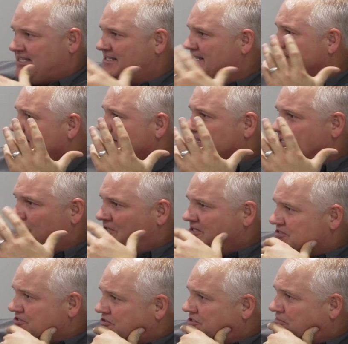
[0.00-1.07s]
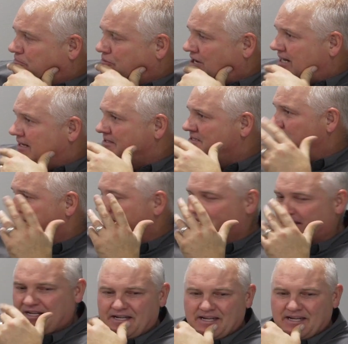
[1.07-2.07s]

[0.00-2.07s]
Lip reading: it, because there's some products, I think